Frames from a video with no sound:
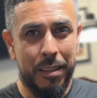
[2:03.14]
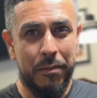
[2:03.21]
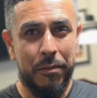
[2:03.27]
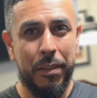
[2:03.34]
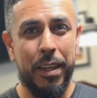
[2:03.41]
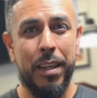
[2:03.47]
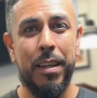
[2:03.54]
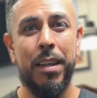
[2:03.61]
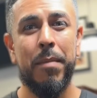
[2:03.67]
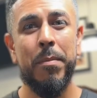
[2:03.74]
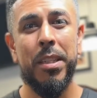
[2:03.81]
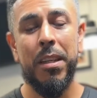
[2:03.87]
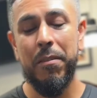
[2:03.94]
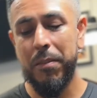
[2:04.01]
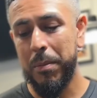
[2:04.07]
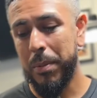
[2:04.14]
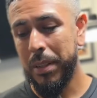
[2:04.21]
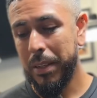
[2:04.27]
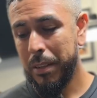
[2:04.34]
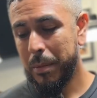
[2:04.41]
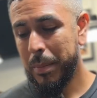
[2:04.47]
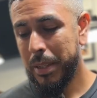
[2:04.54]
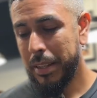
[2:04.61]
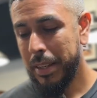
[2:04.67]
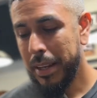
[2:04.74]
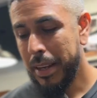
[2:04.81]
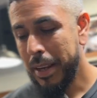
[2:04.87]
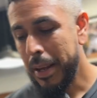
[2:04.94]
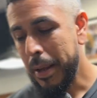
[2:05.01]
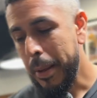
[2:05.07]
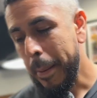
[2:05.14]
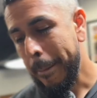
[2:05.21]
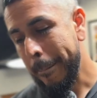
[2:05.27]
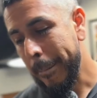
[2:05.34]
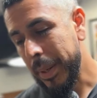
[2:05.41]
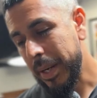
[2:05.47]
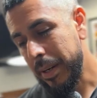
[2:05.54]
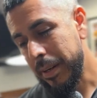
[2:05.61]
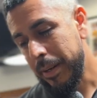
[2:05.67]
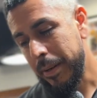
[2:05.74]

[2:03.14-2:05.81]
faded himself up a little bit. But